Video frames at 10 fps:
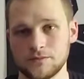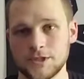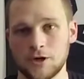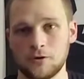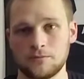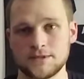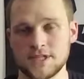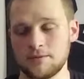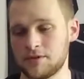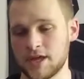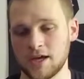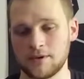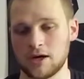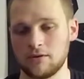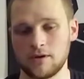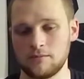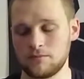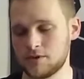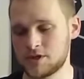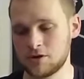So, something to think about.
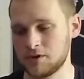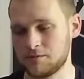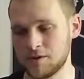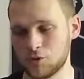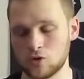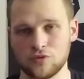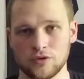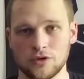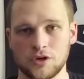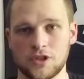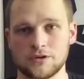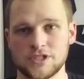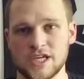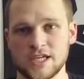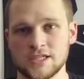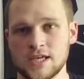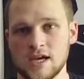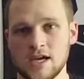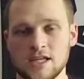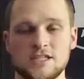So many people overlook those things.
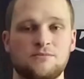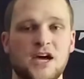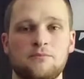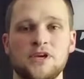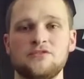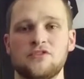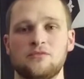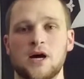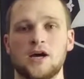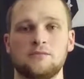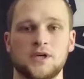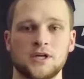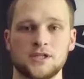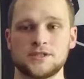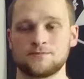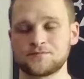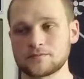It's a pet peeve of mine, because